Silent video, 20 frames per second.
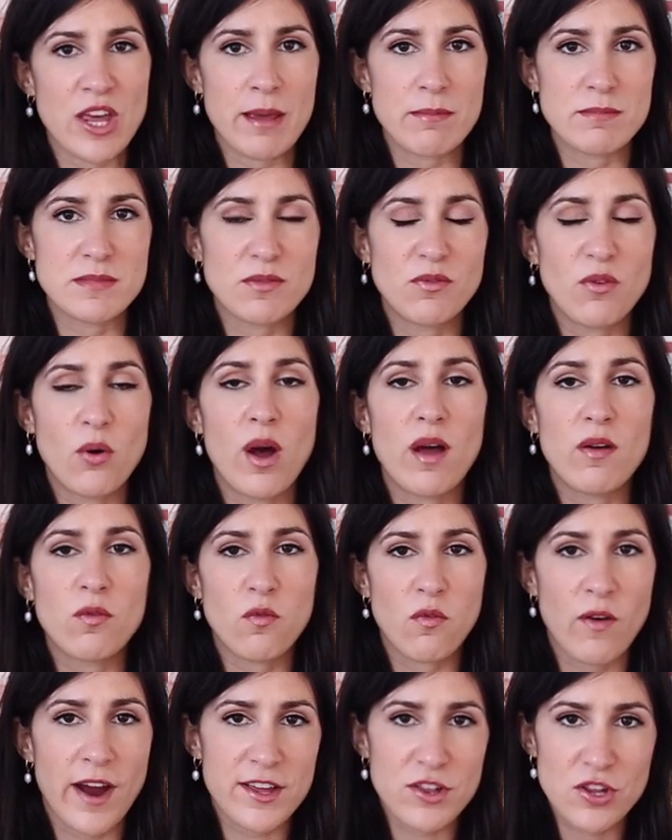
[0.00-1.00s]
gems for a
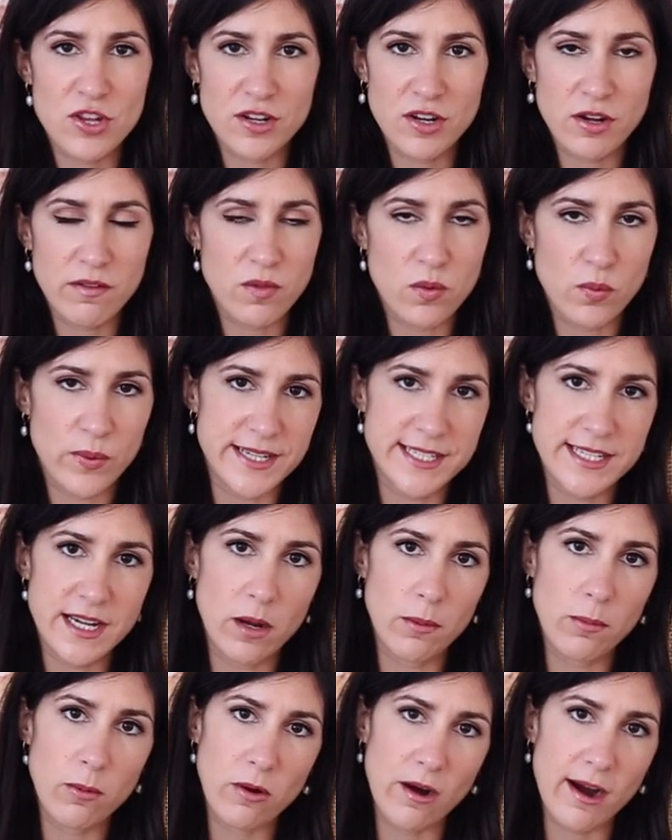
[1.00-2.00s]
fraction of the
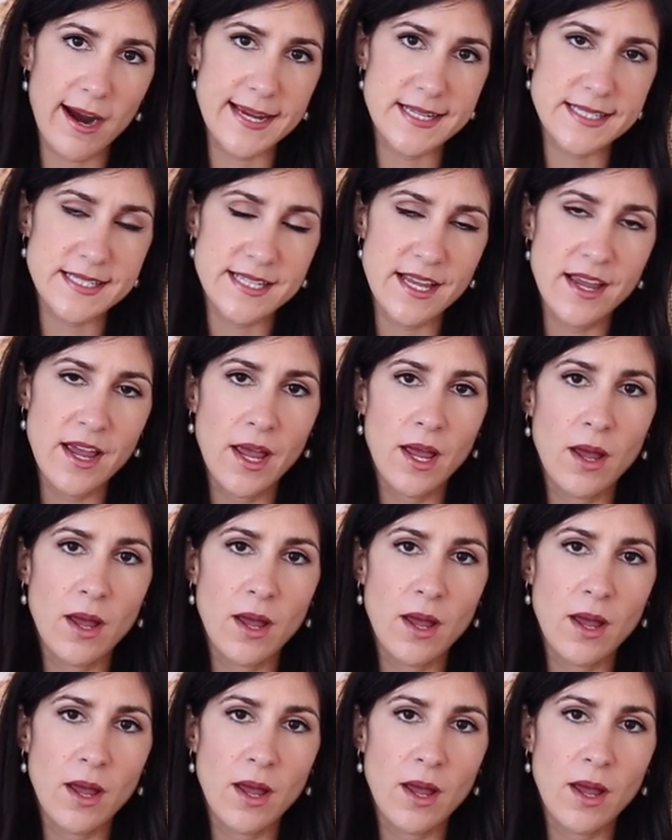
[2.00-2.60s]
retail price.